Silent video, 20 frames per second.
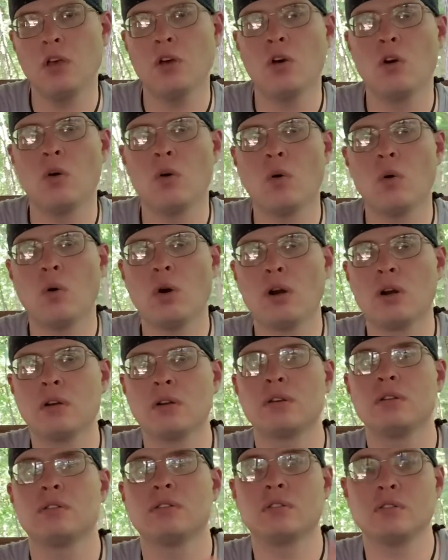or
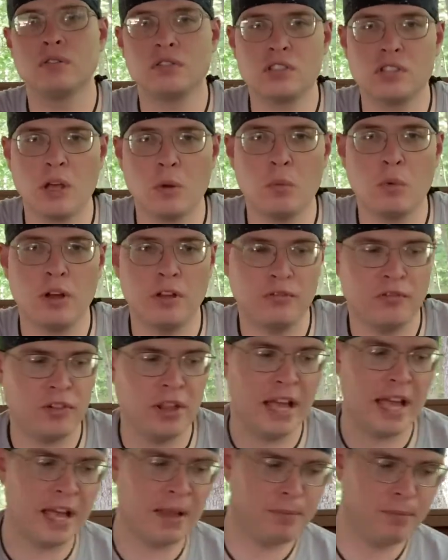somewhat
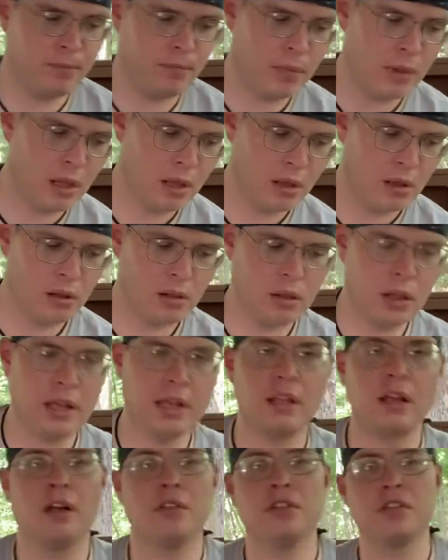flat,
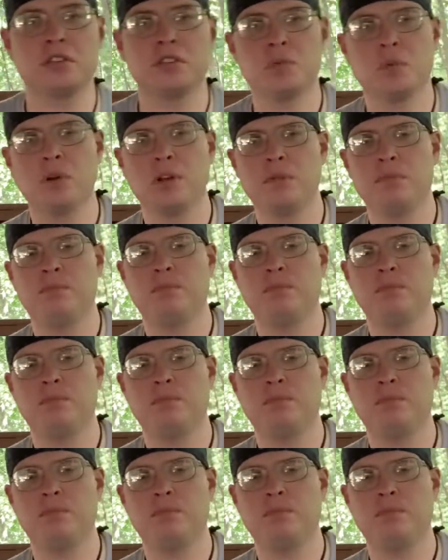like on this one.